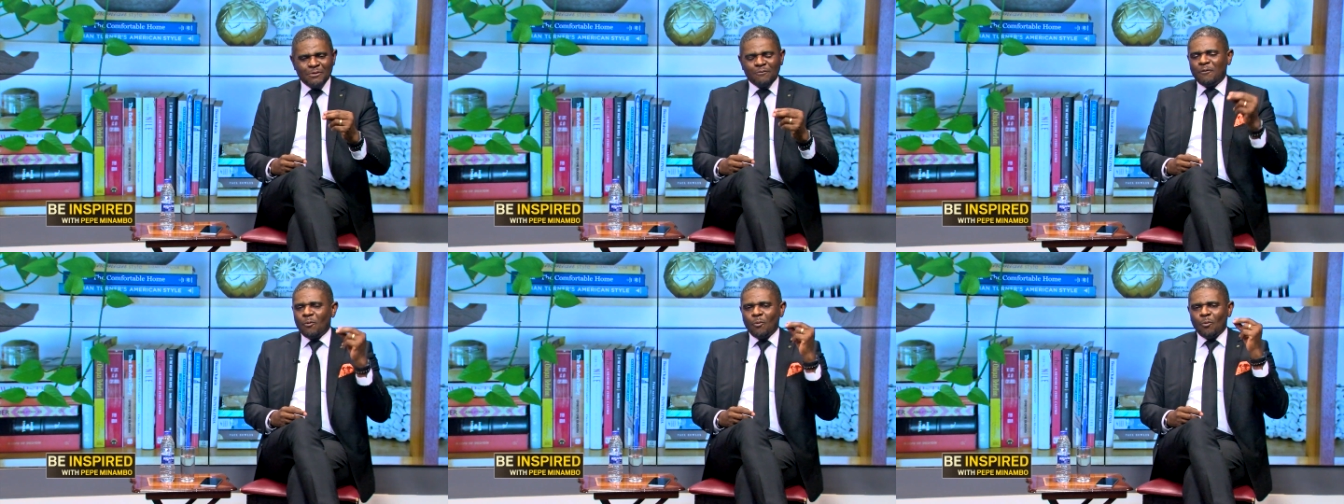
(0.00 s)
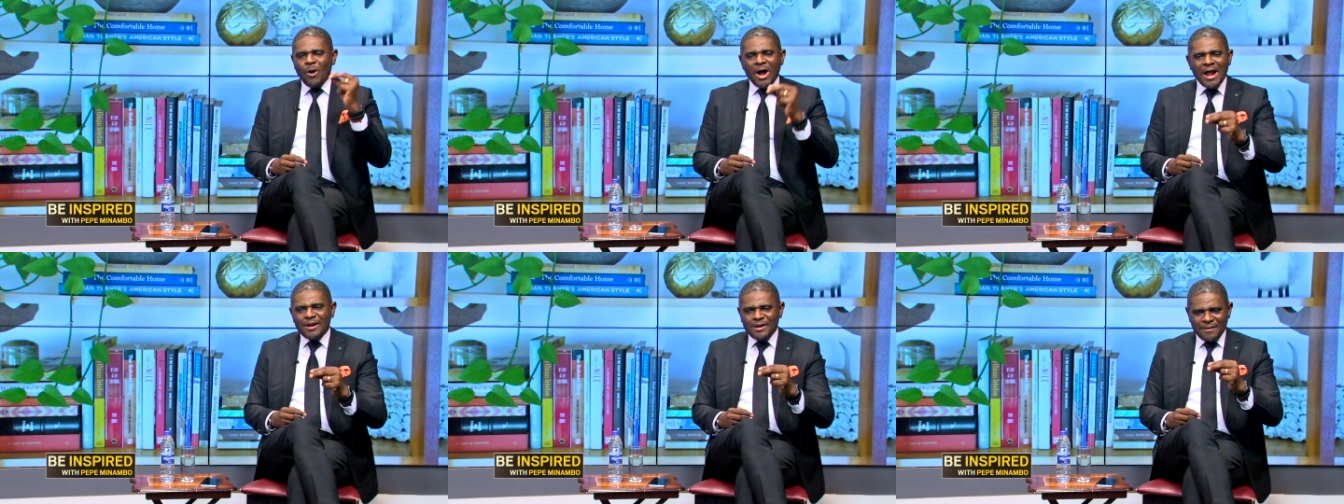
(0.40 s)
for
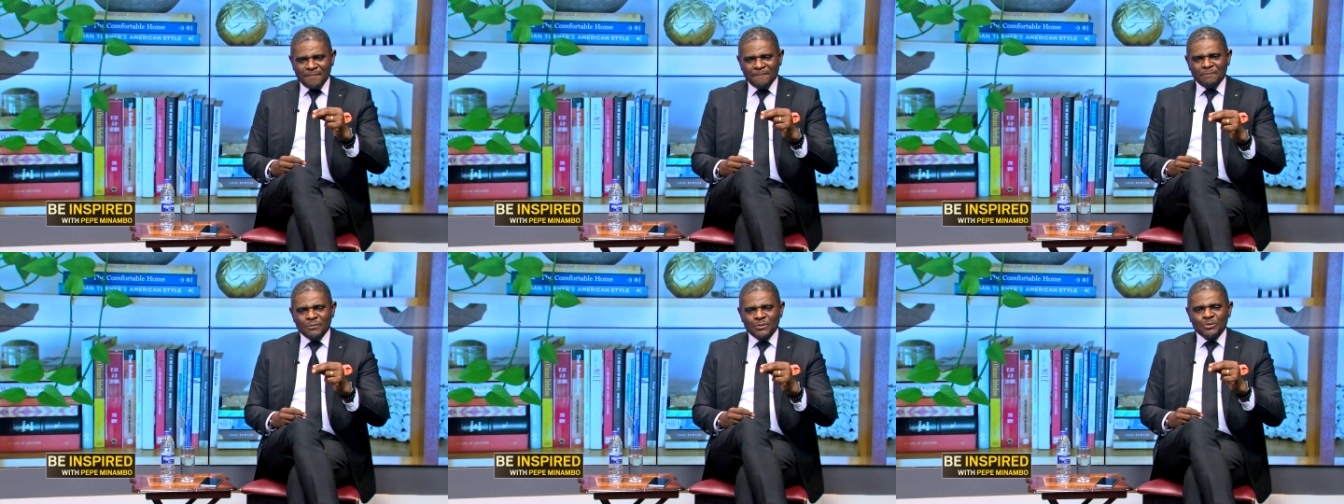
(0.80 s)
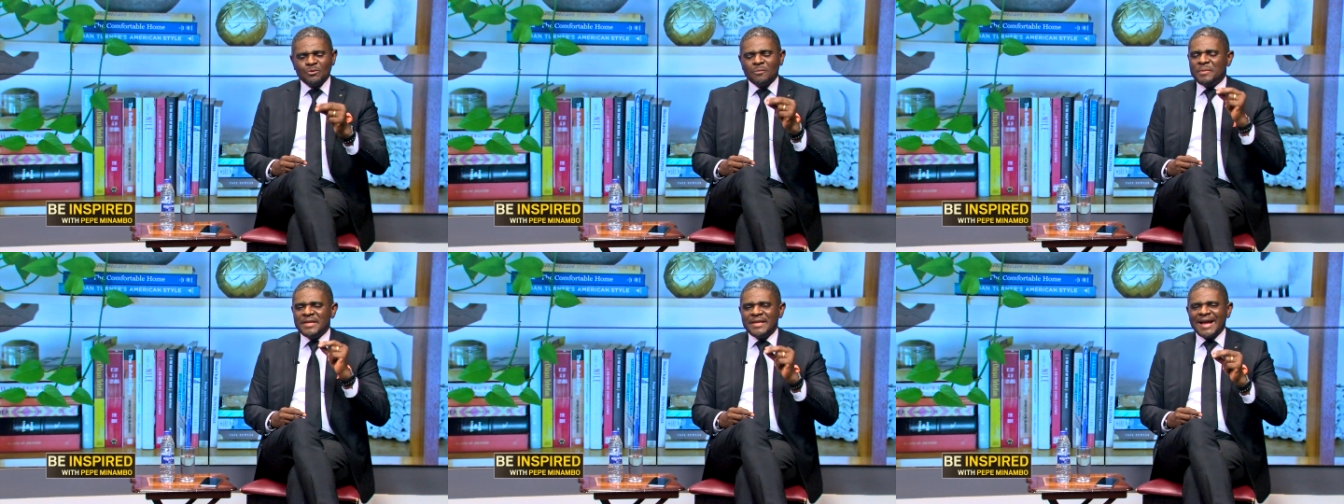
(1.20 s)
one
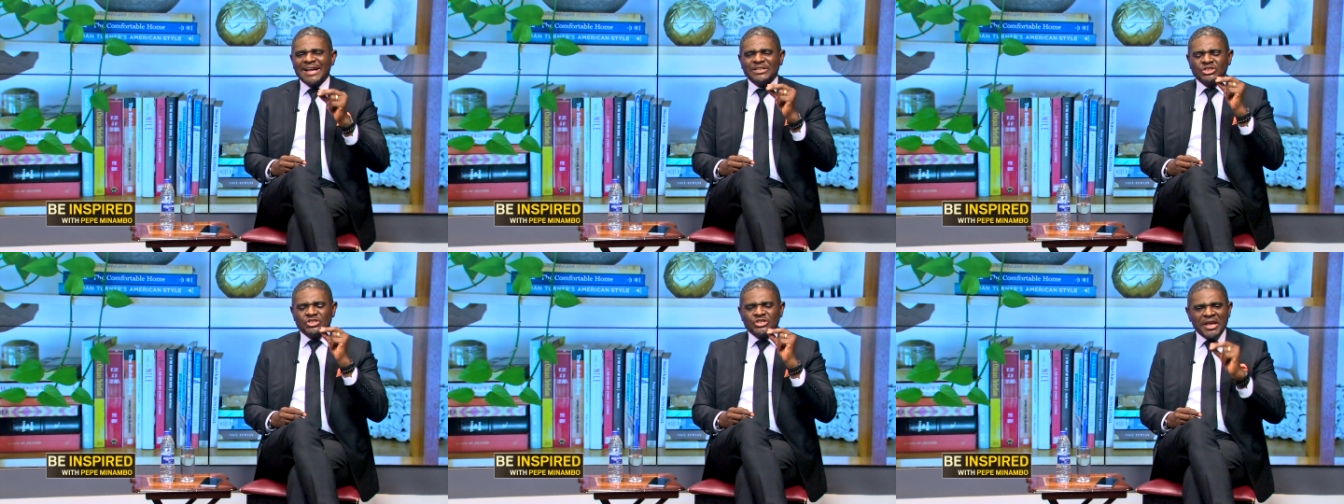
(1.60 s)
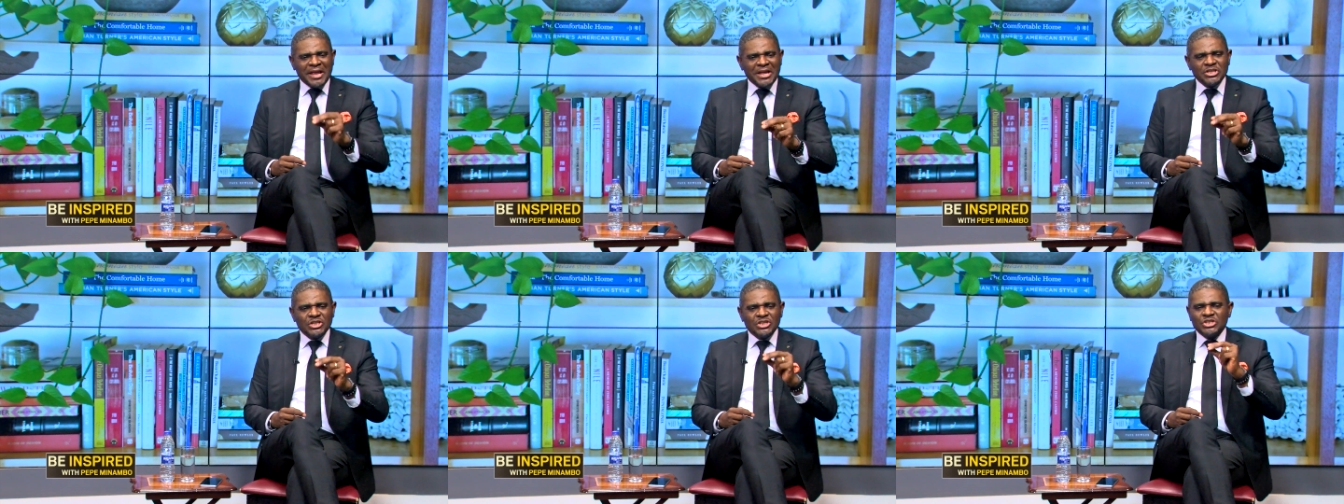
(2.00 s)
to be a
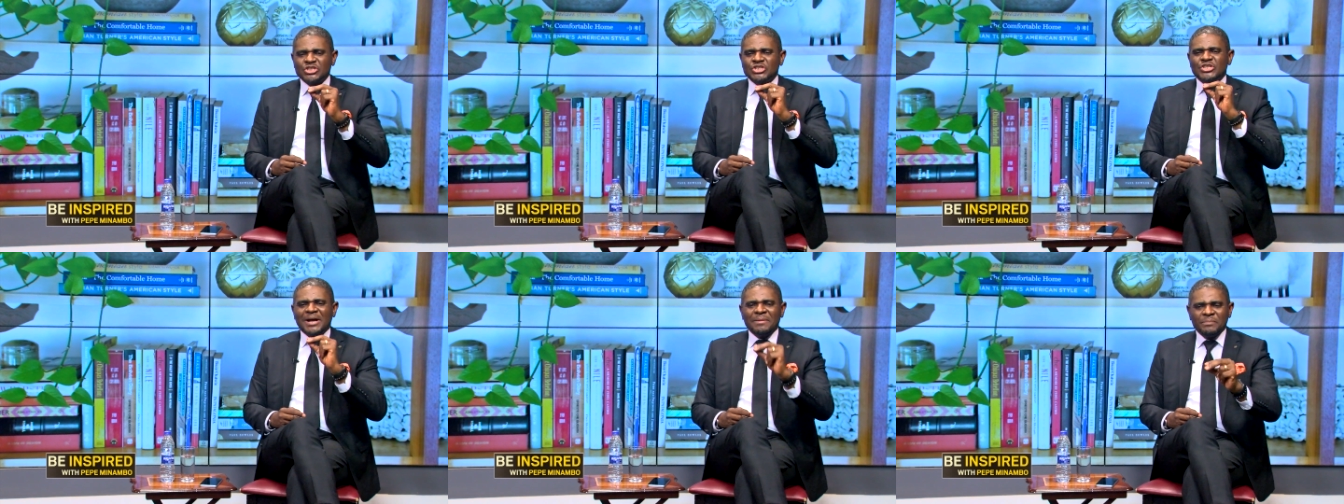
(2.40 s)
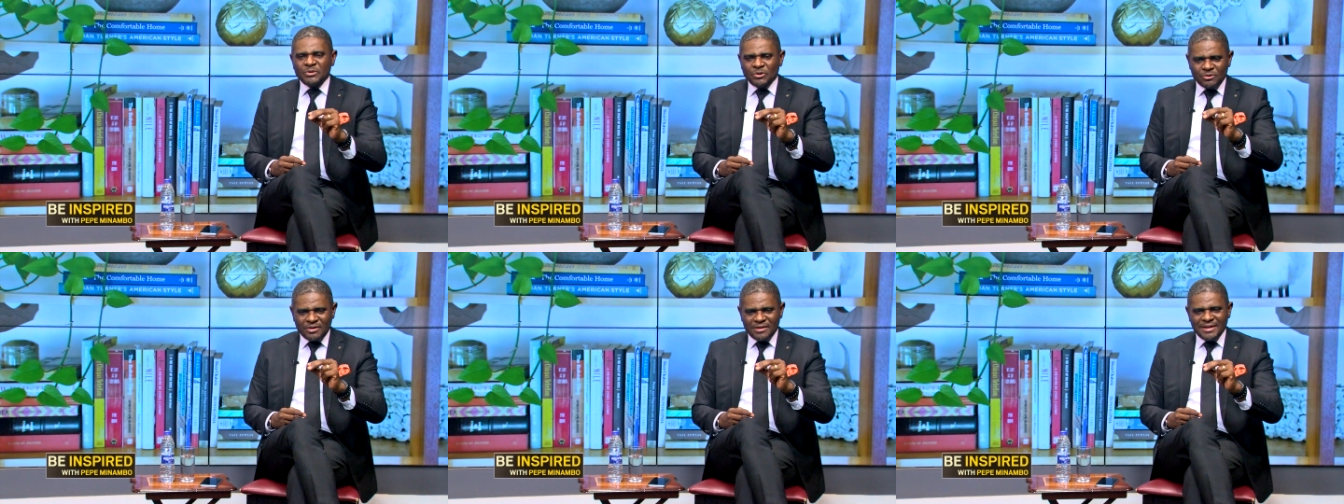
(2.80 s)
change
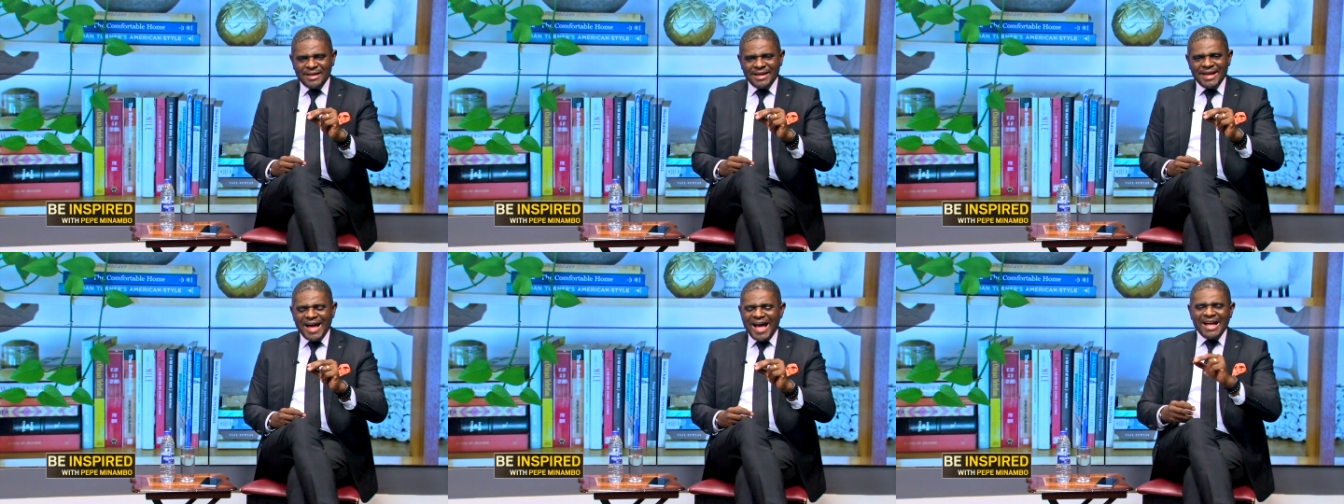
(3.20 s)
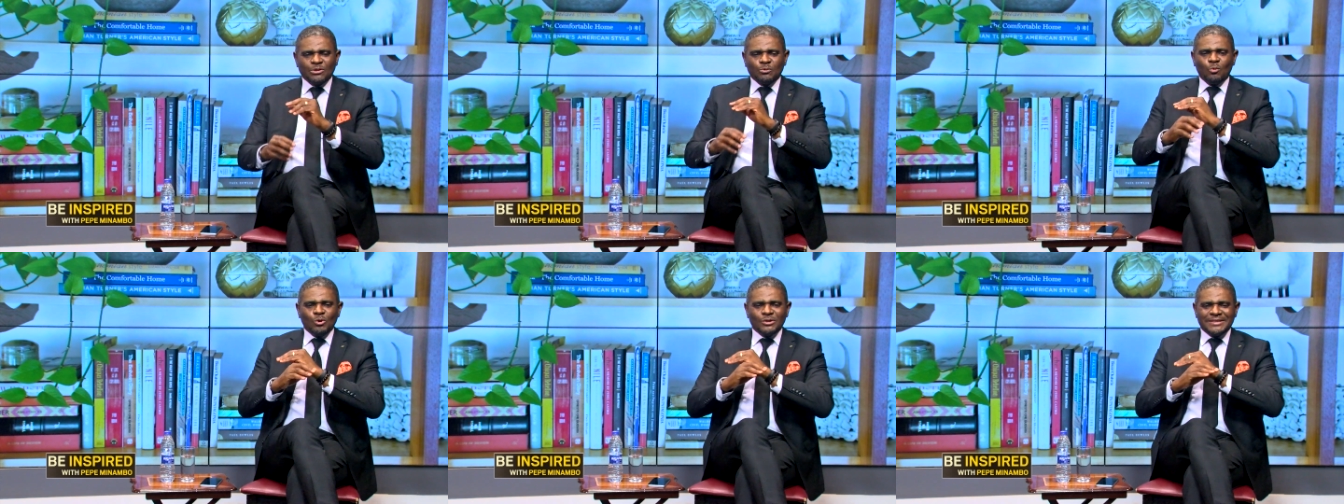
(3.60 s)
champion
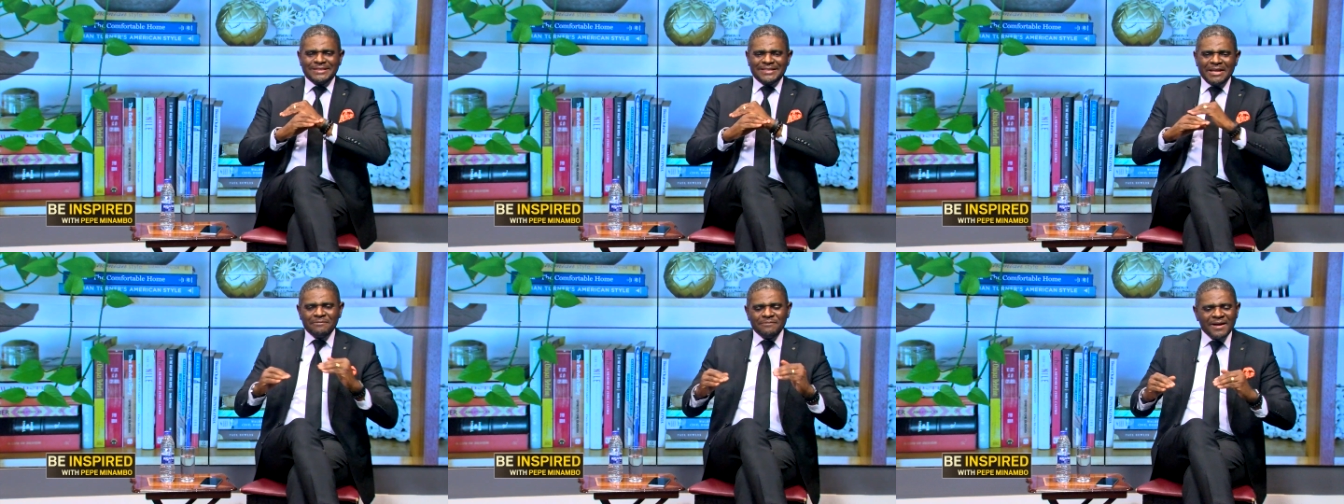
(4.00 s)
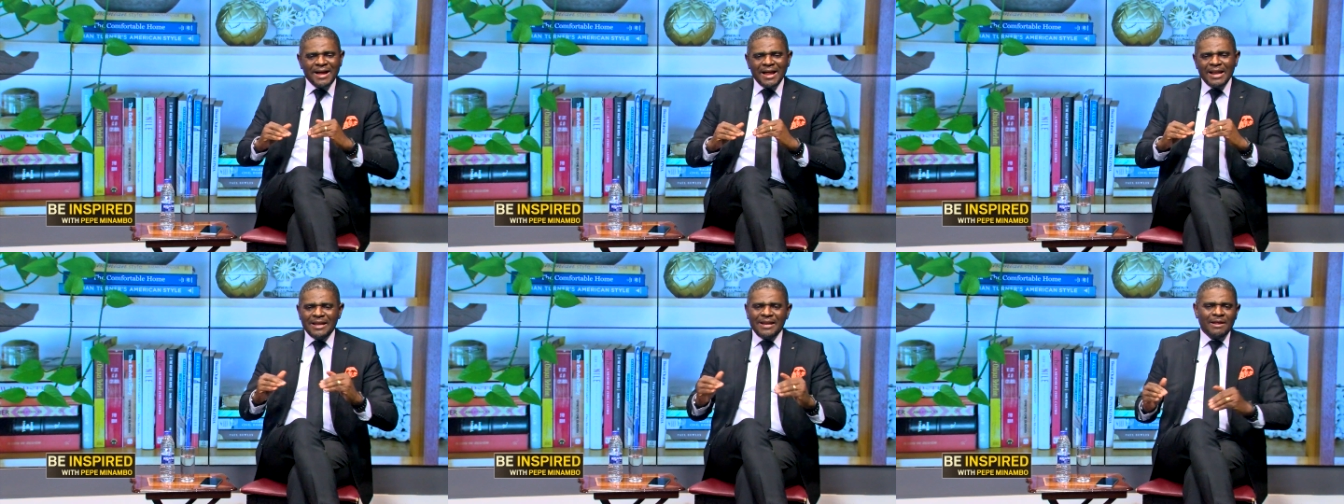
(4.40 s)
at
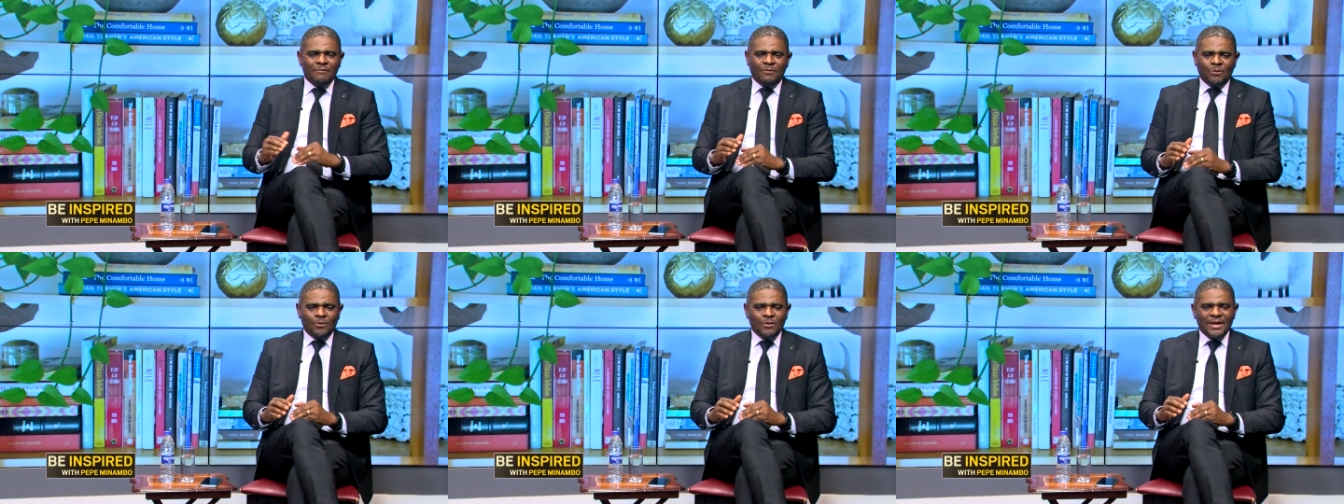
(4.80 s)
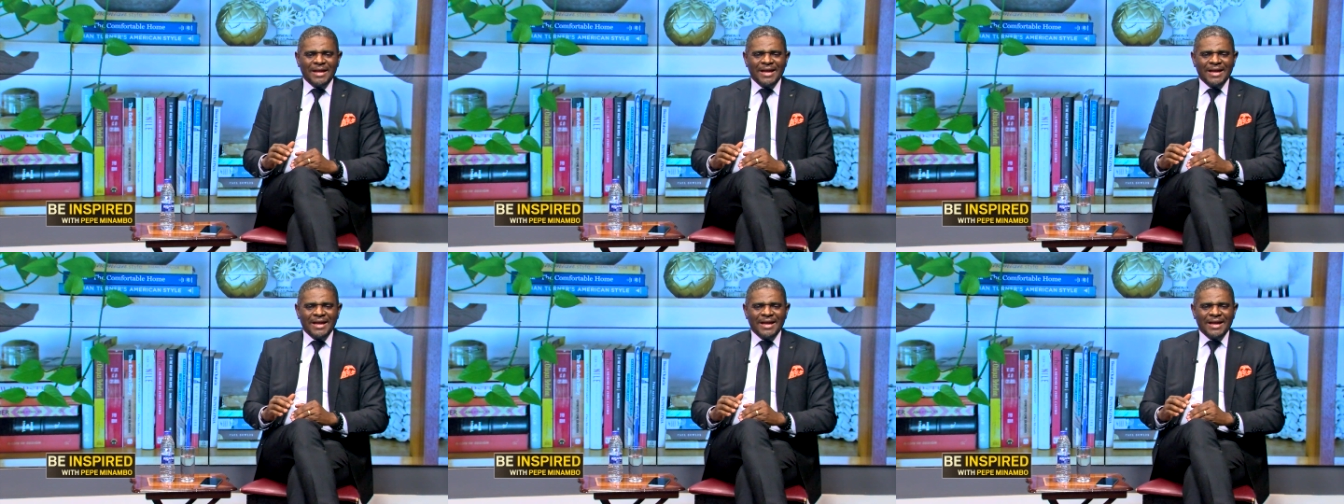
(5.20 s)
whatever level,